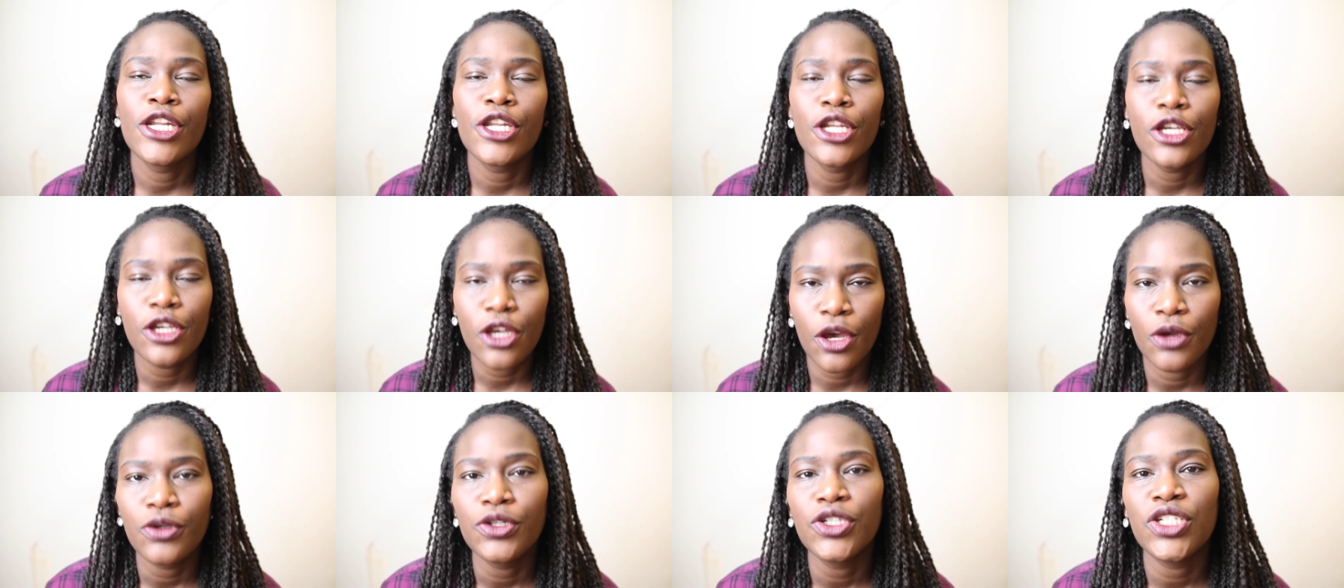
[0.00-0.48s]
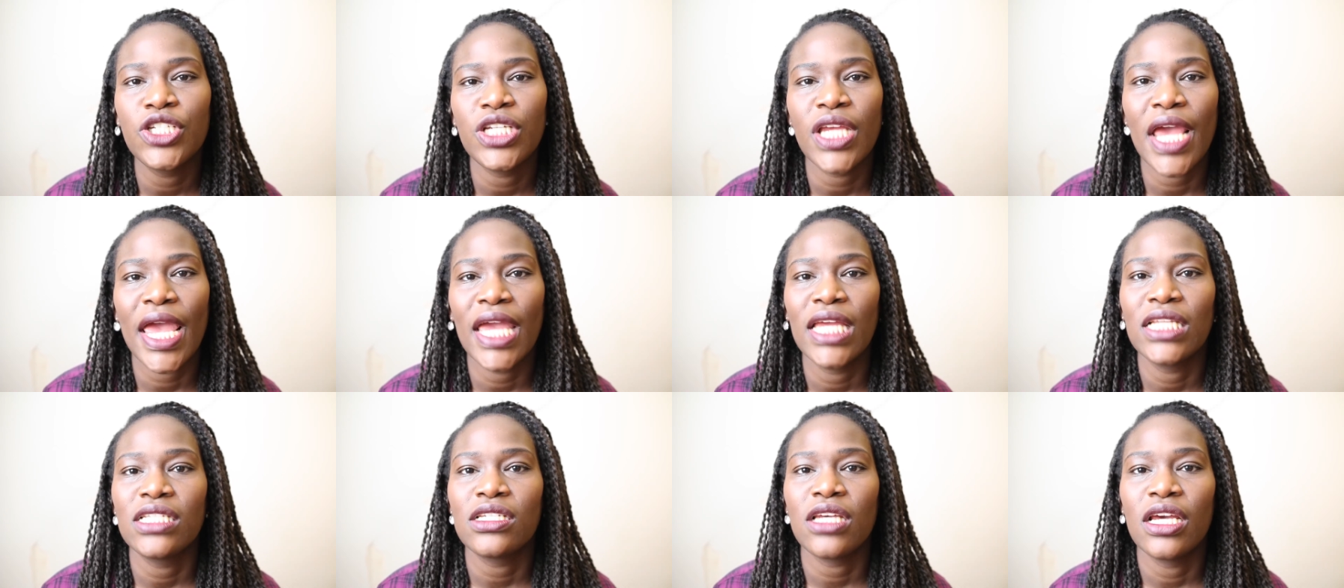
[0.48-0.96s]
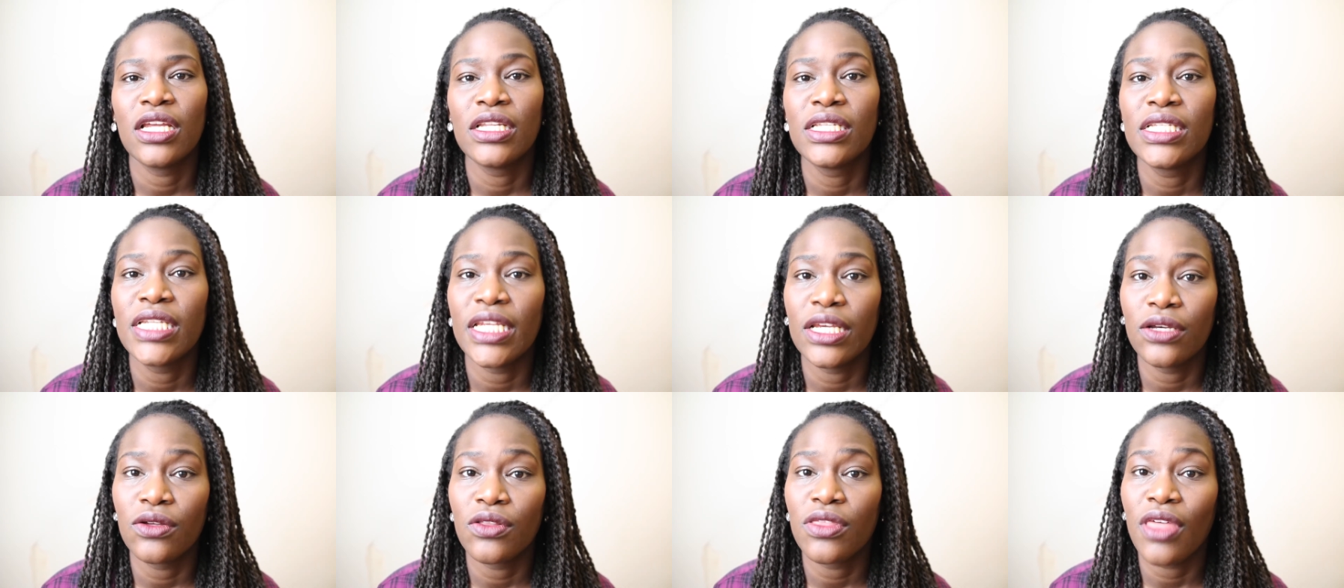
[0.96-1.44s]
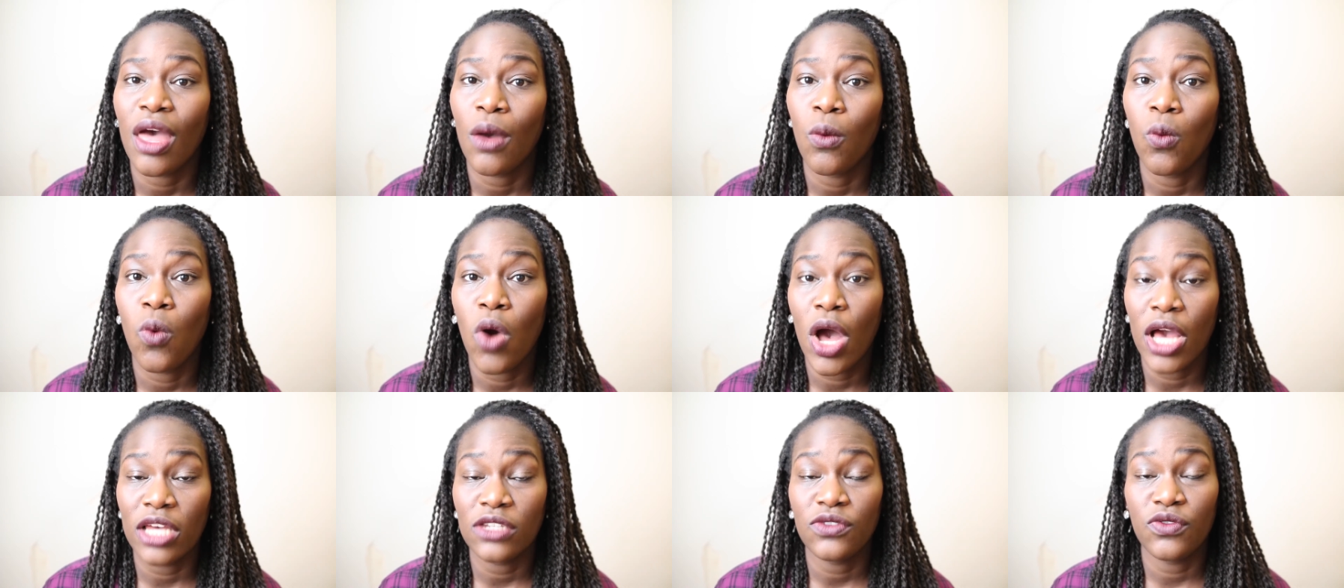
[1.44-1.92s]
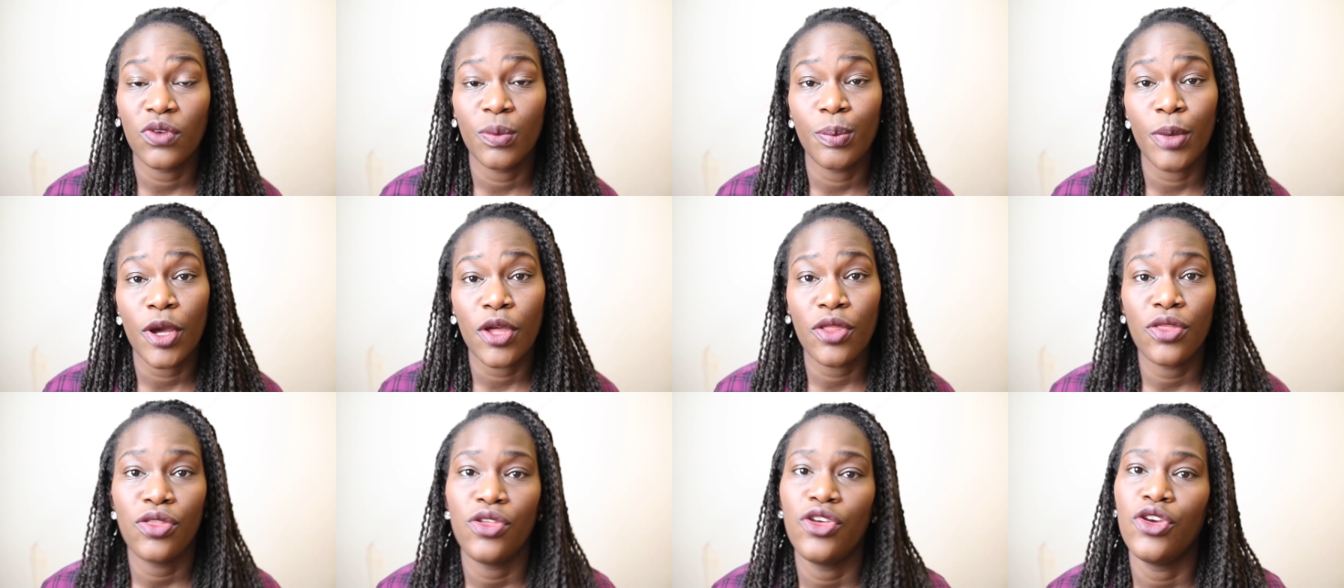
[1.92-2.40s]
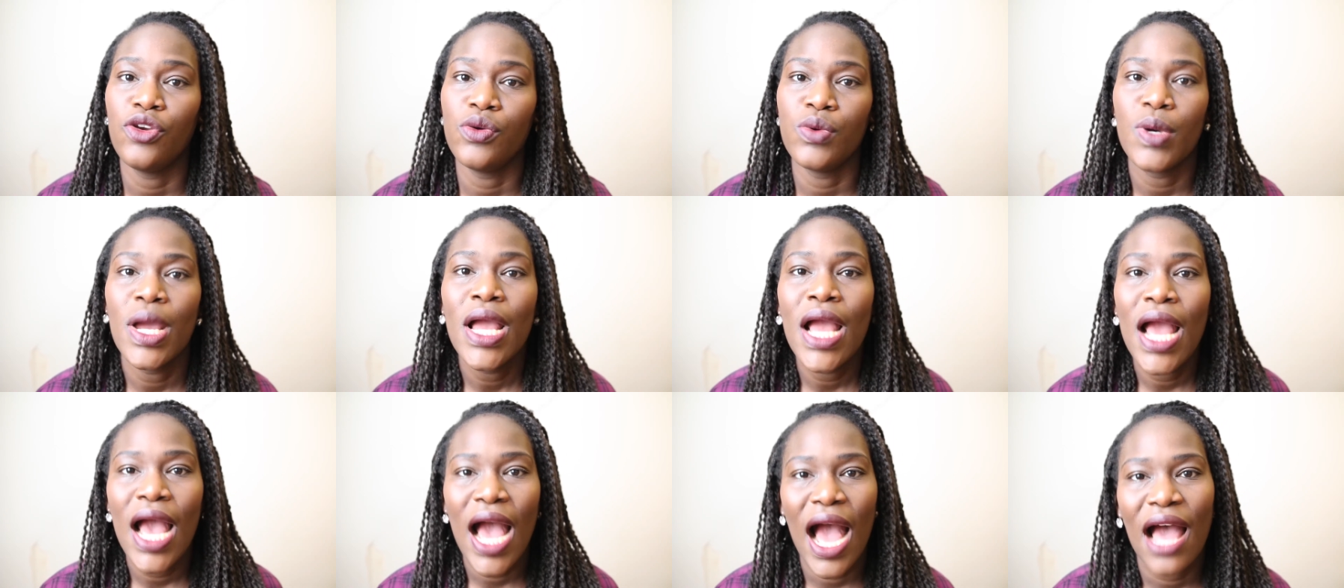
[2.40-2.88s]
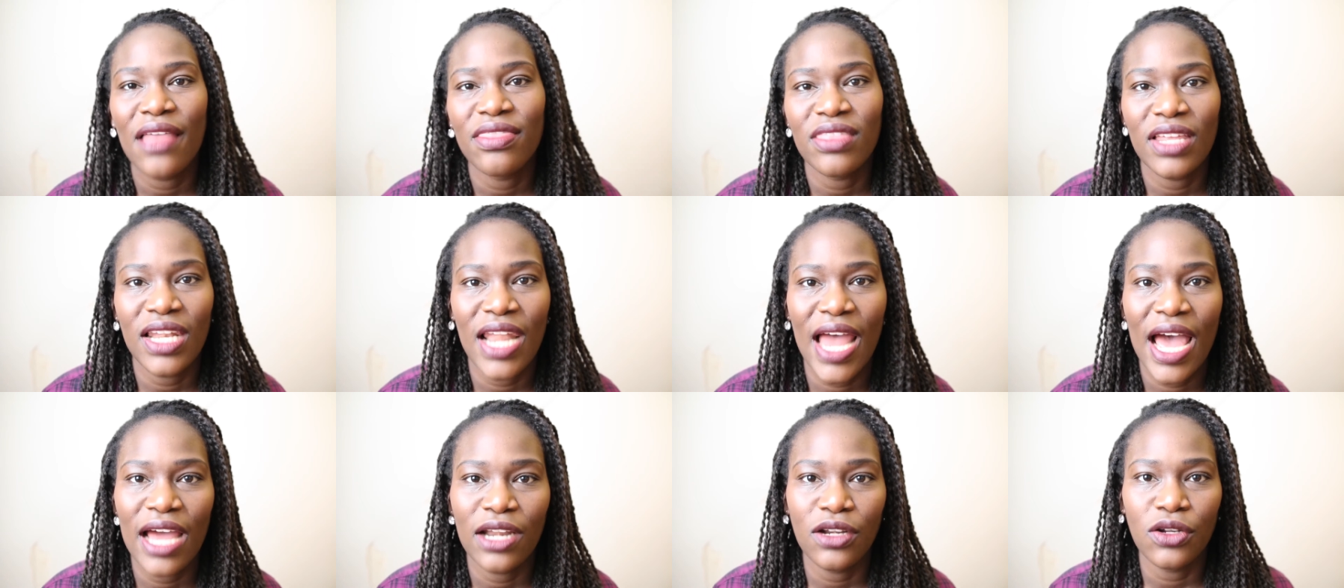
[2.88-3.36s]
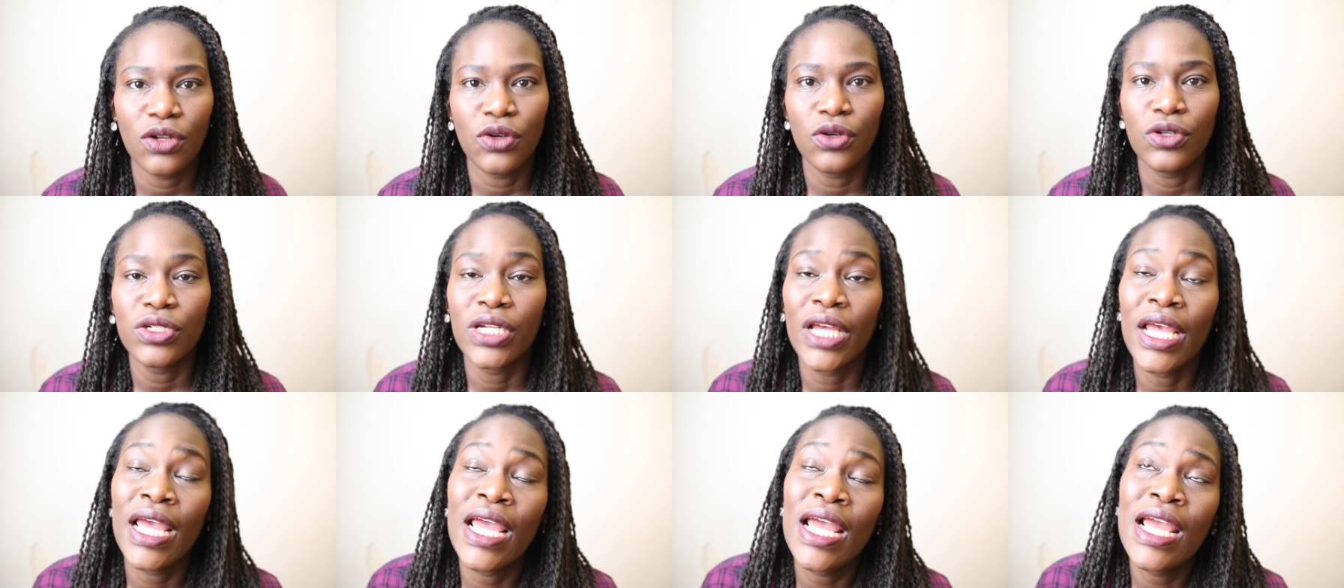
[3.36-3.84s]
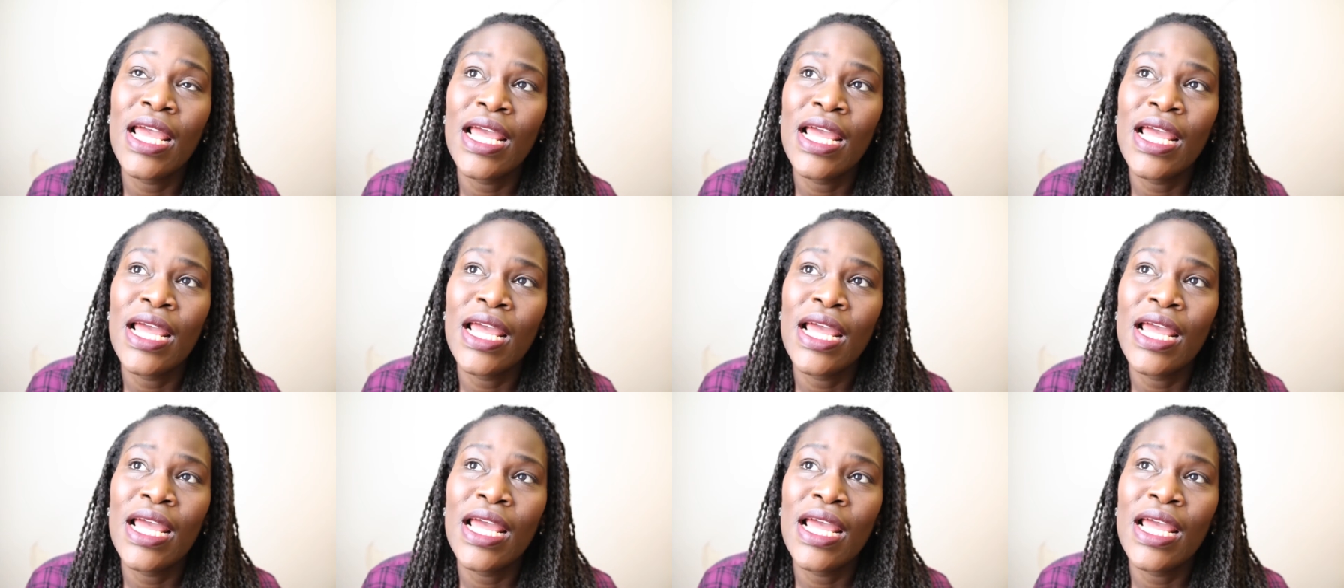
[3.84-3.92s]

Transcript: negotiate a deal that works for both you and the landlord.